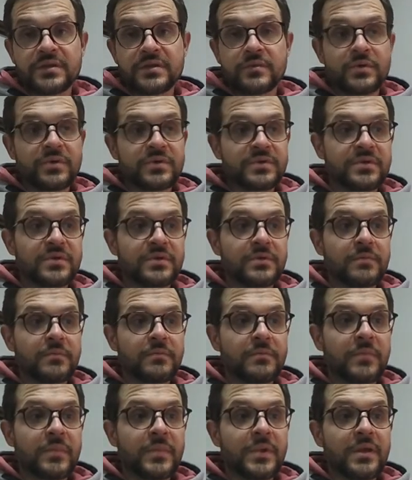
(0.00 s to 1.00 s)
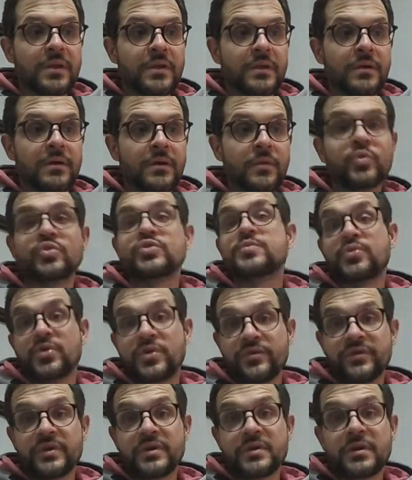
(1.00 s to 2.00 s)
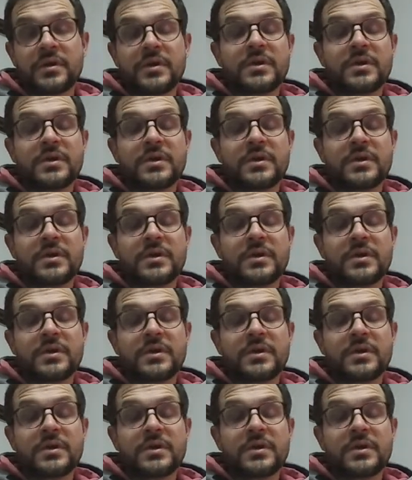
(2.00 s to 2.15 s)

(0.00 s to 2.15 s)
It was almost perfect.